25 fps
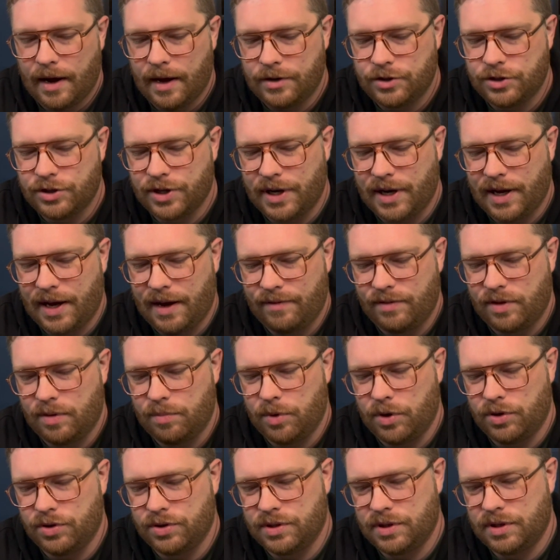trying to have the
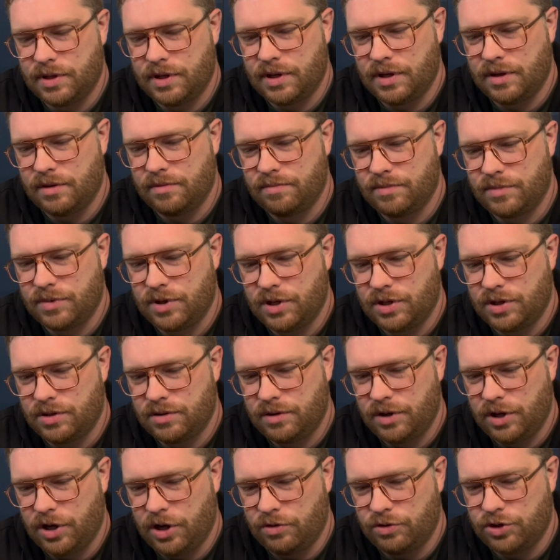most
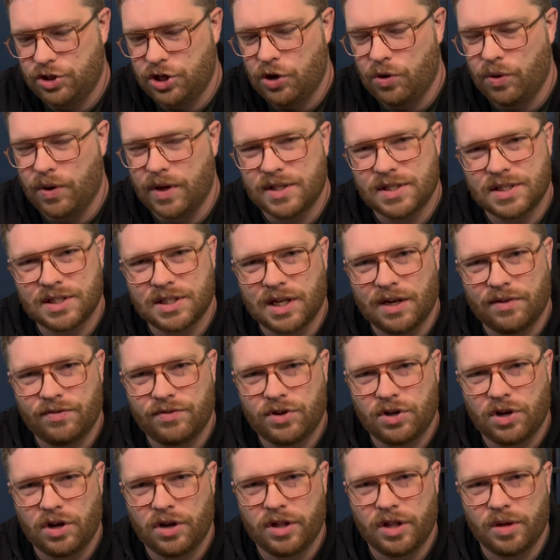tokens
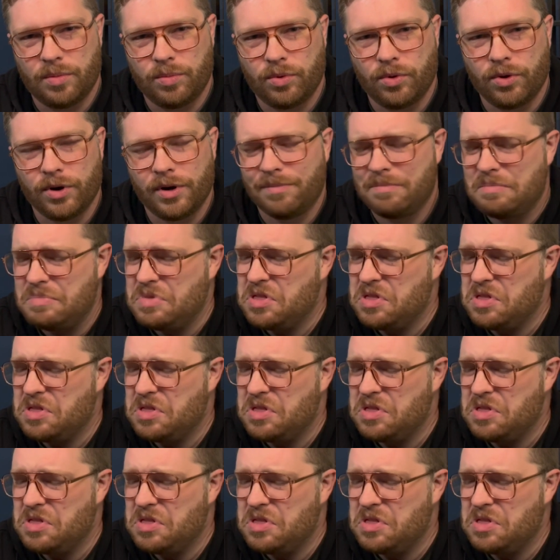left on the board.